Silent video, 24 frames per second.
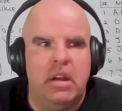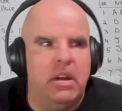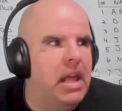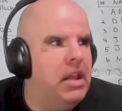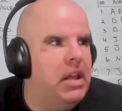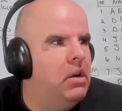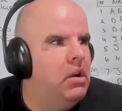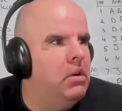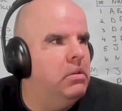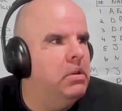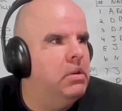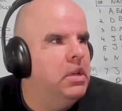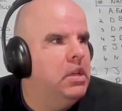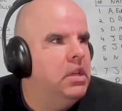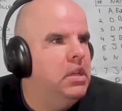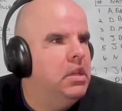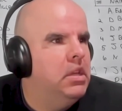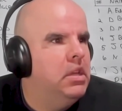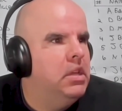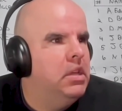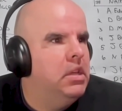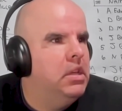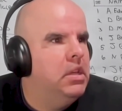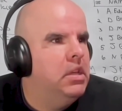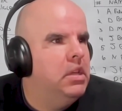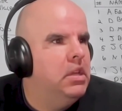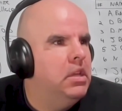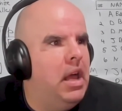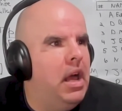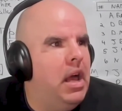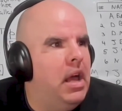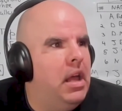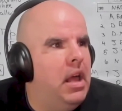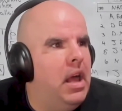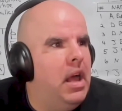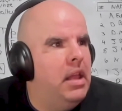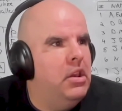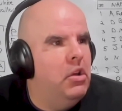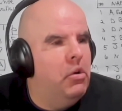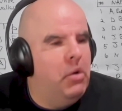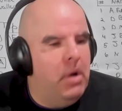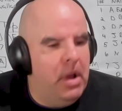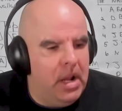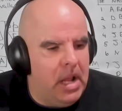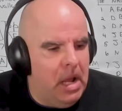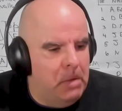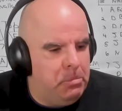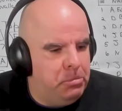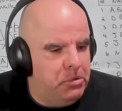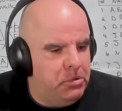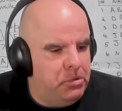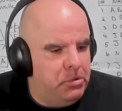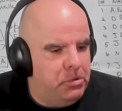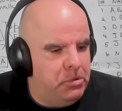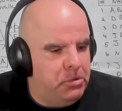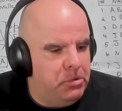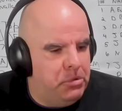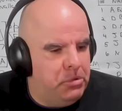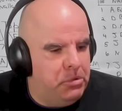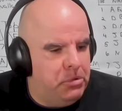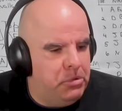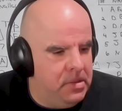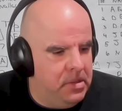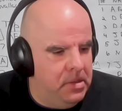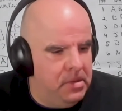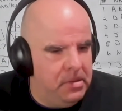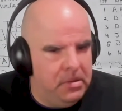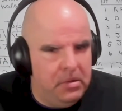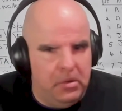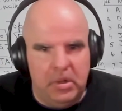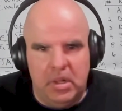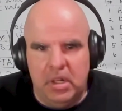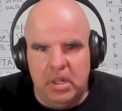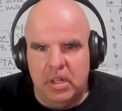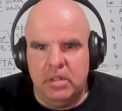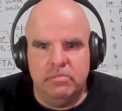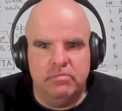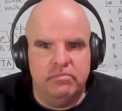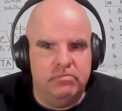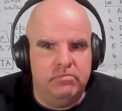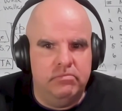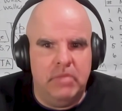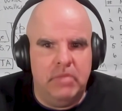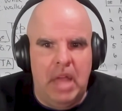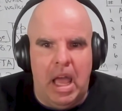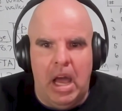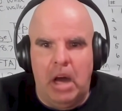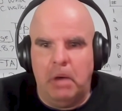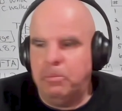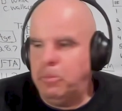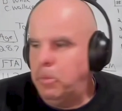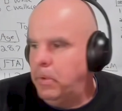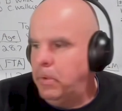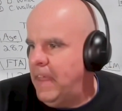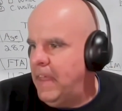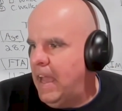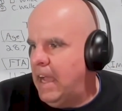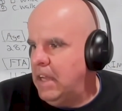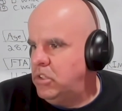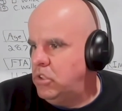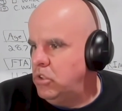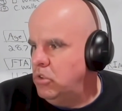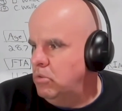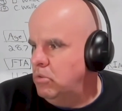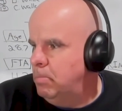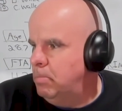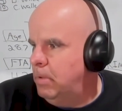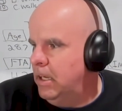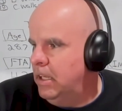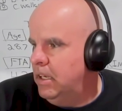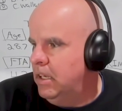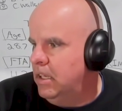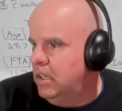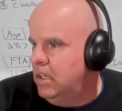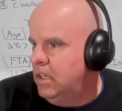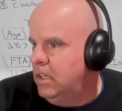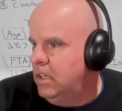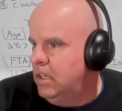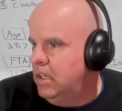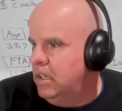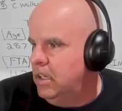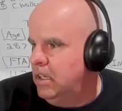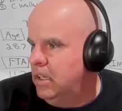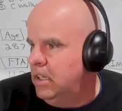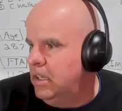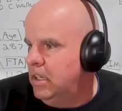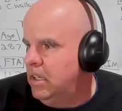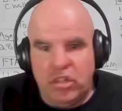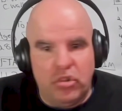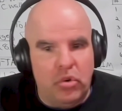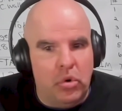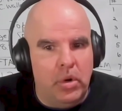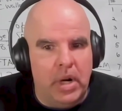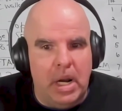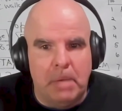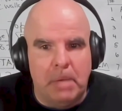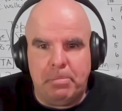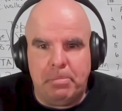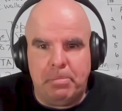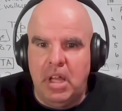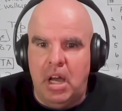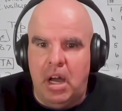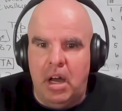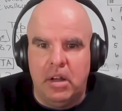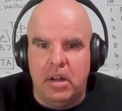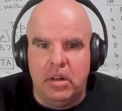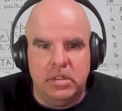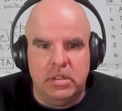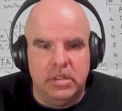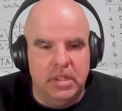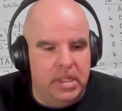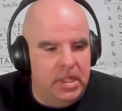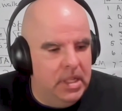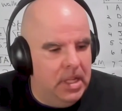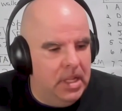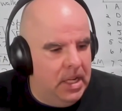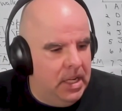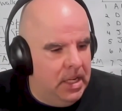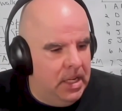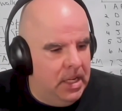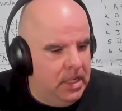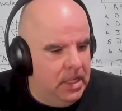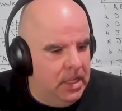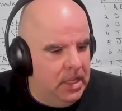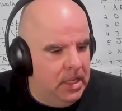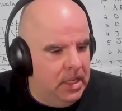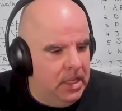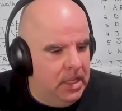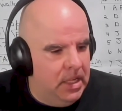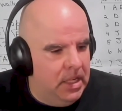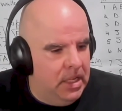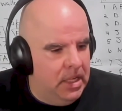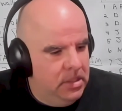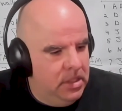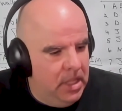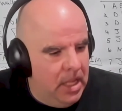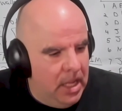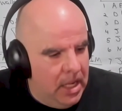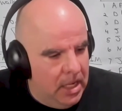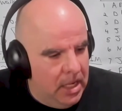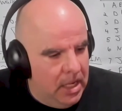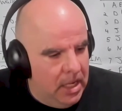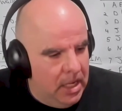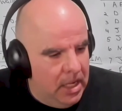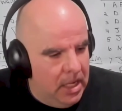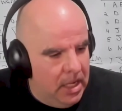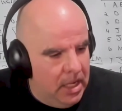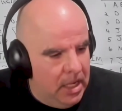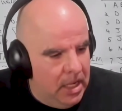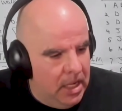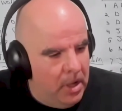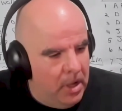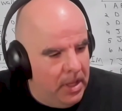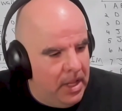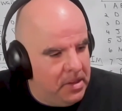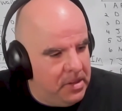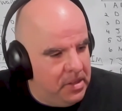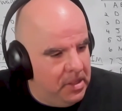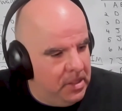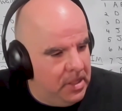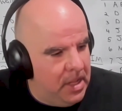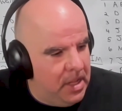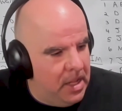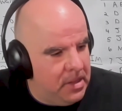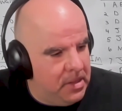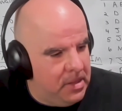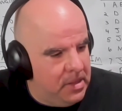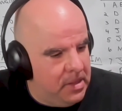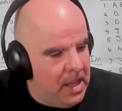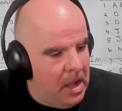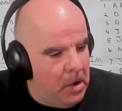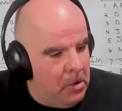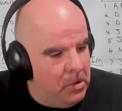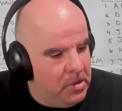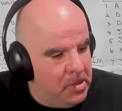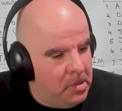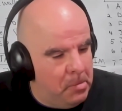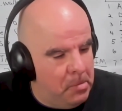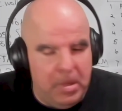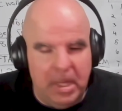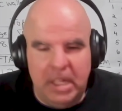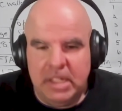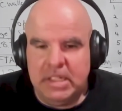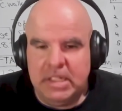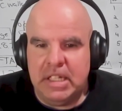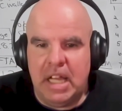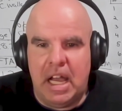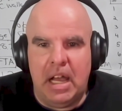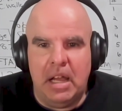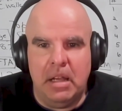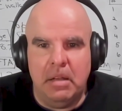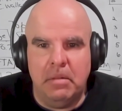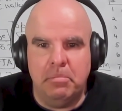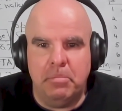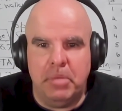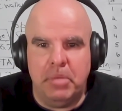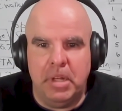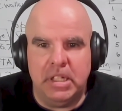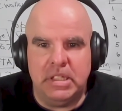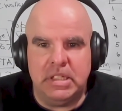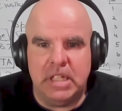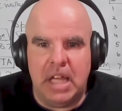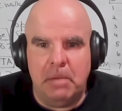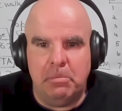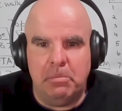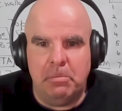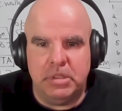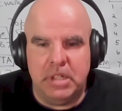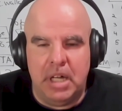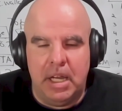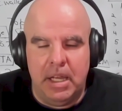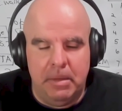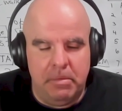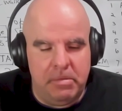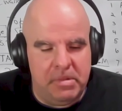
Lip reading: I know a couple other assistants sort of helped with that too, but Mike drew it up in the huddle, and they won. That was a big time play.